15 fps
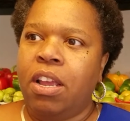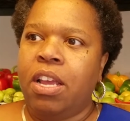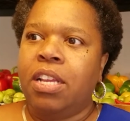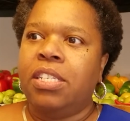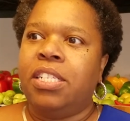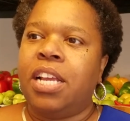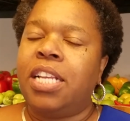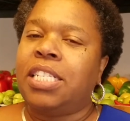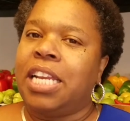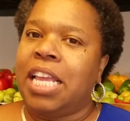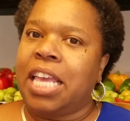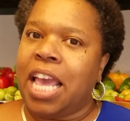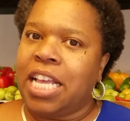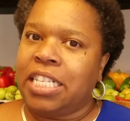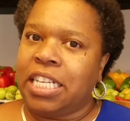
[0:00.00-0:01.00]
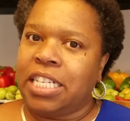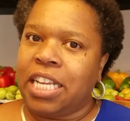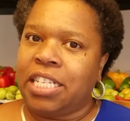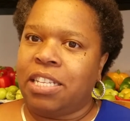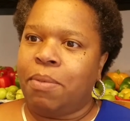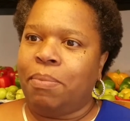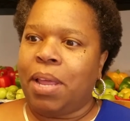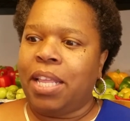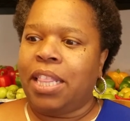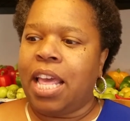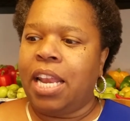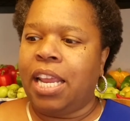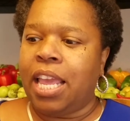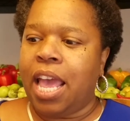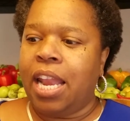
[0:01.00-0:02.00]
just in case it does something like
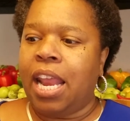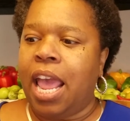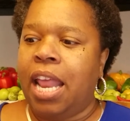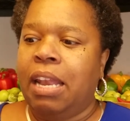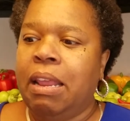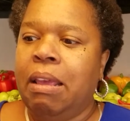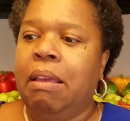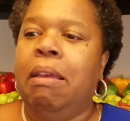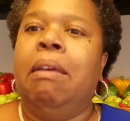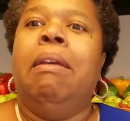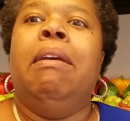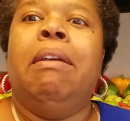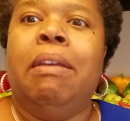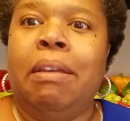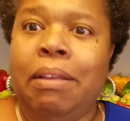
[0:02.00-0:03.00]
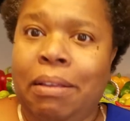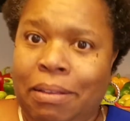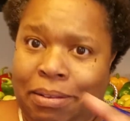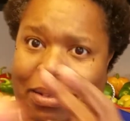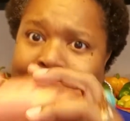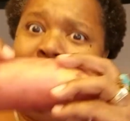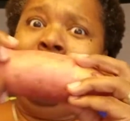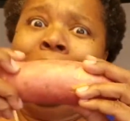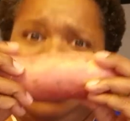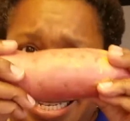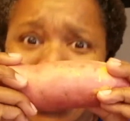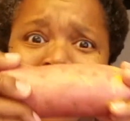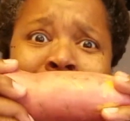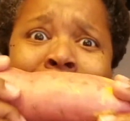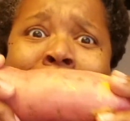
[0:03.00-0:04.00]
that again. And
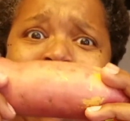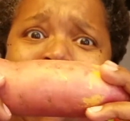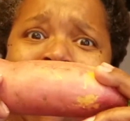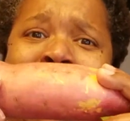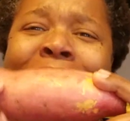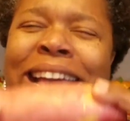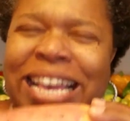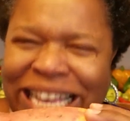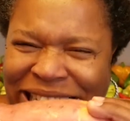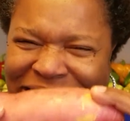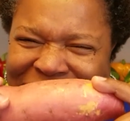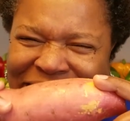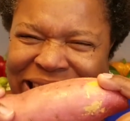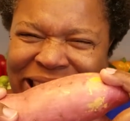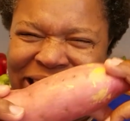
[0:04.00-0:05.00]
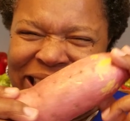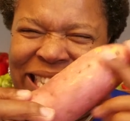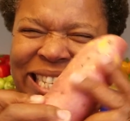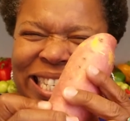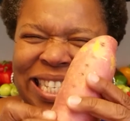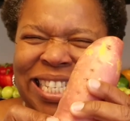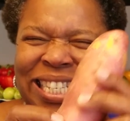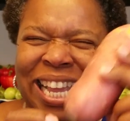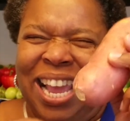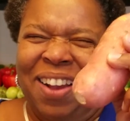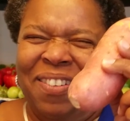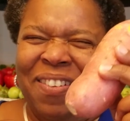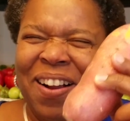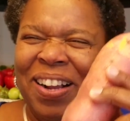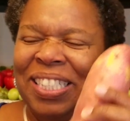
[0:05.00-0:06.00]
yes,
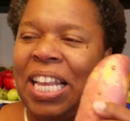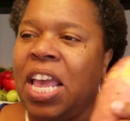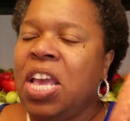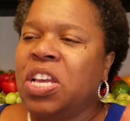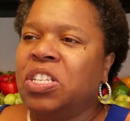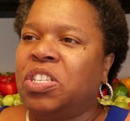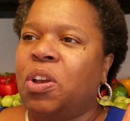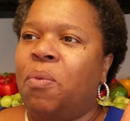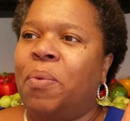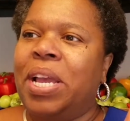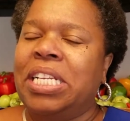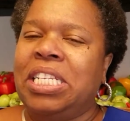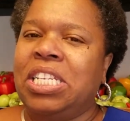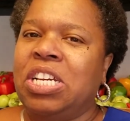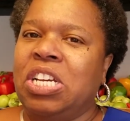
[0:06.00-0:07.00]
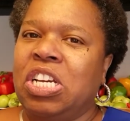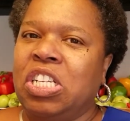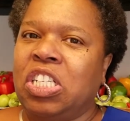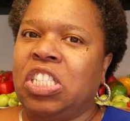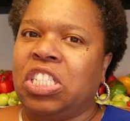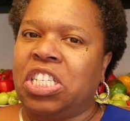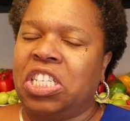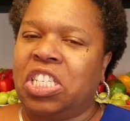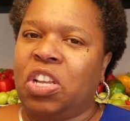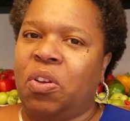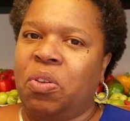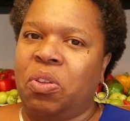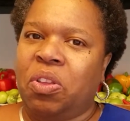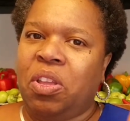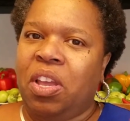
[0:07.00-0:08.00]
it worked. So we took, just
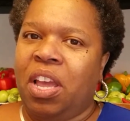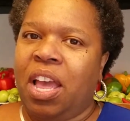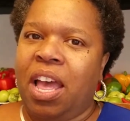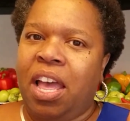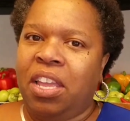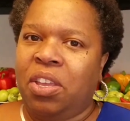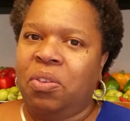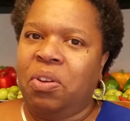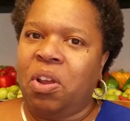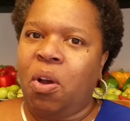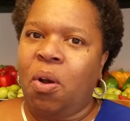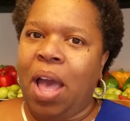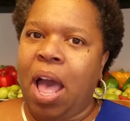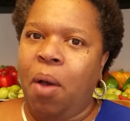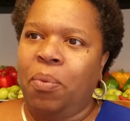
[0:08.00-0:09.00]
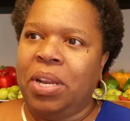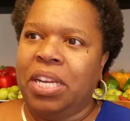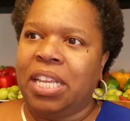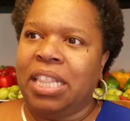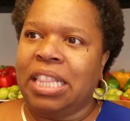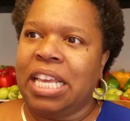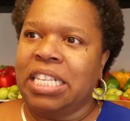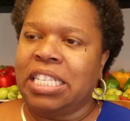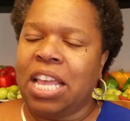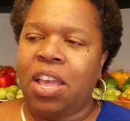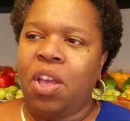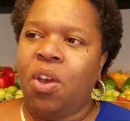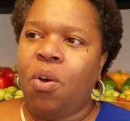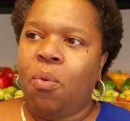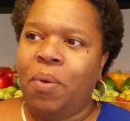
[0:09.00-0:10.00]
so you know how we did this,
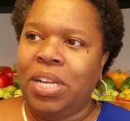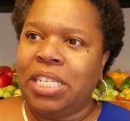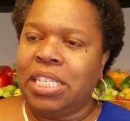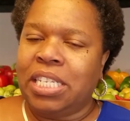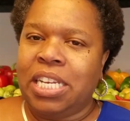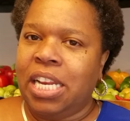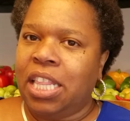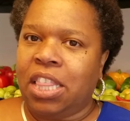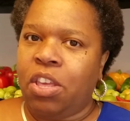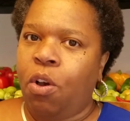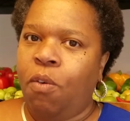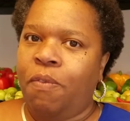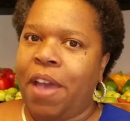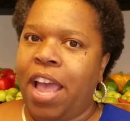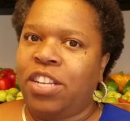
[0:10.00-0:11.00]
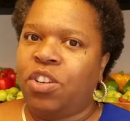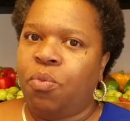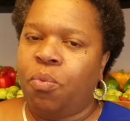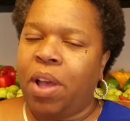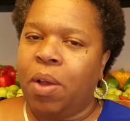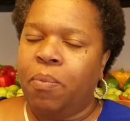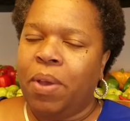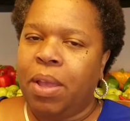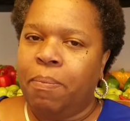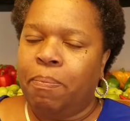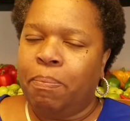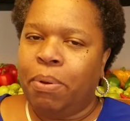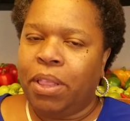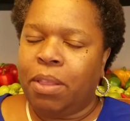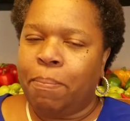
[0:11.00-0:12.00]
we just did it the old-fashioned way. We
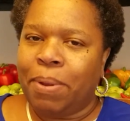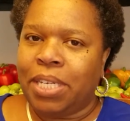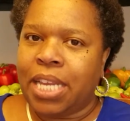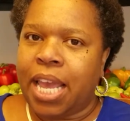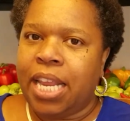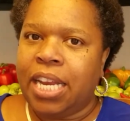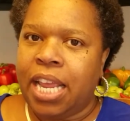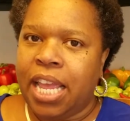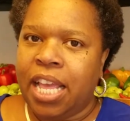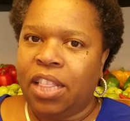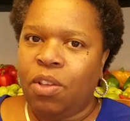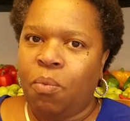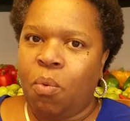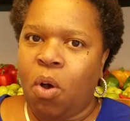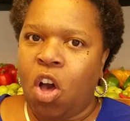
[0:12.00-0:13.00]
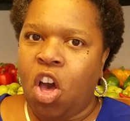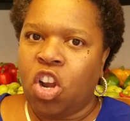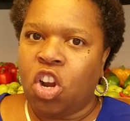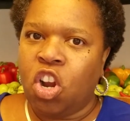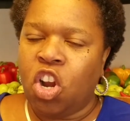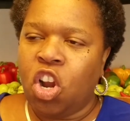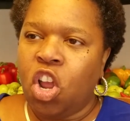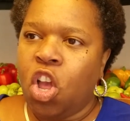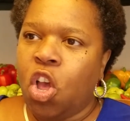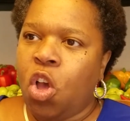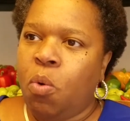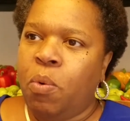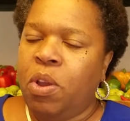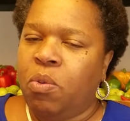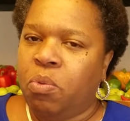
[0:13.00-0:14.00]
put the potato in the water.
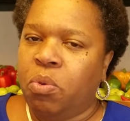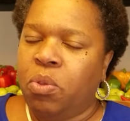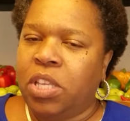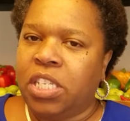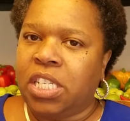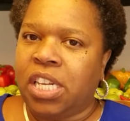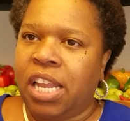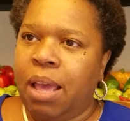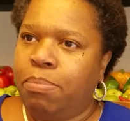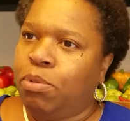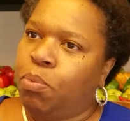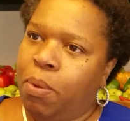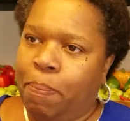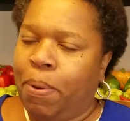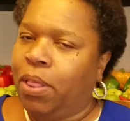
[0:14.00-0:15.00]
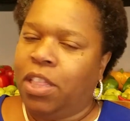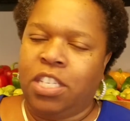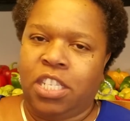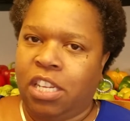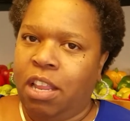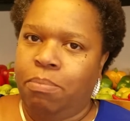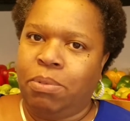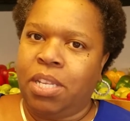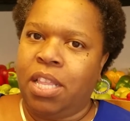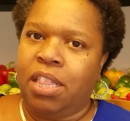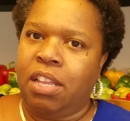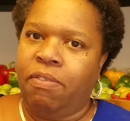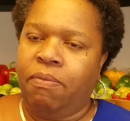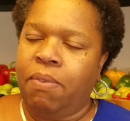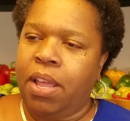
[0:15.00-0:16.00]
We grew the slips. We put the slips in
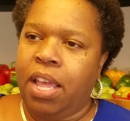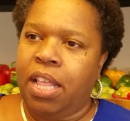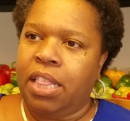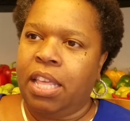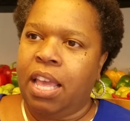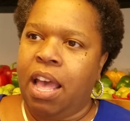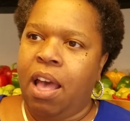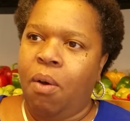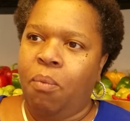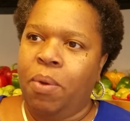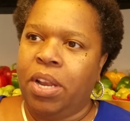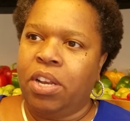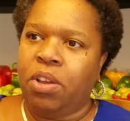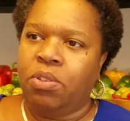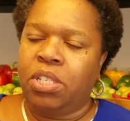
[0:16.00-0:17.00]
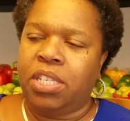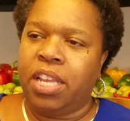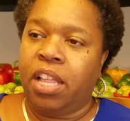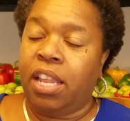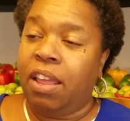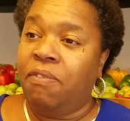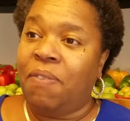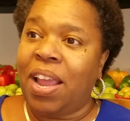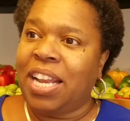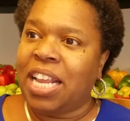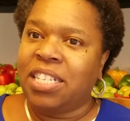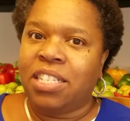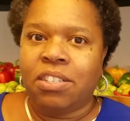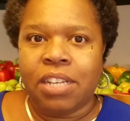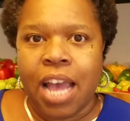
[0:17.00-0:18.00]
the windowsill. In fact,
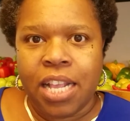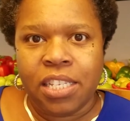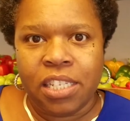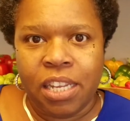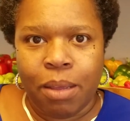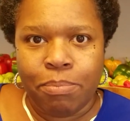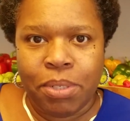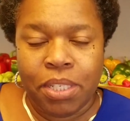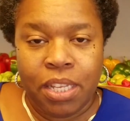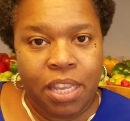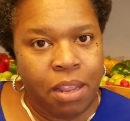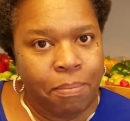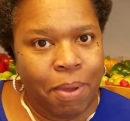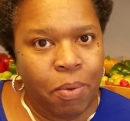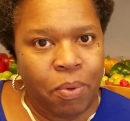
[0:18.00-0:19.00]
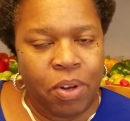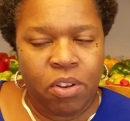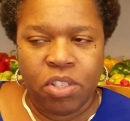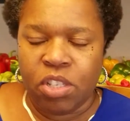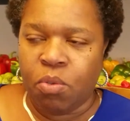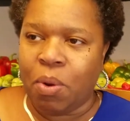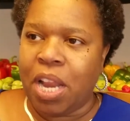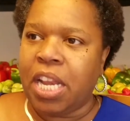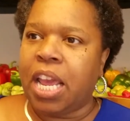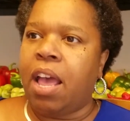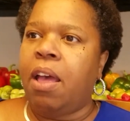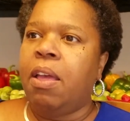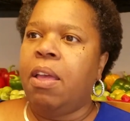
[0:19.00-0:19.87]
I still got slips in my windowsill right now.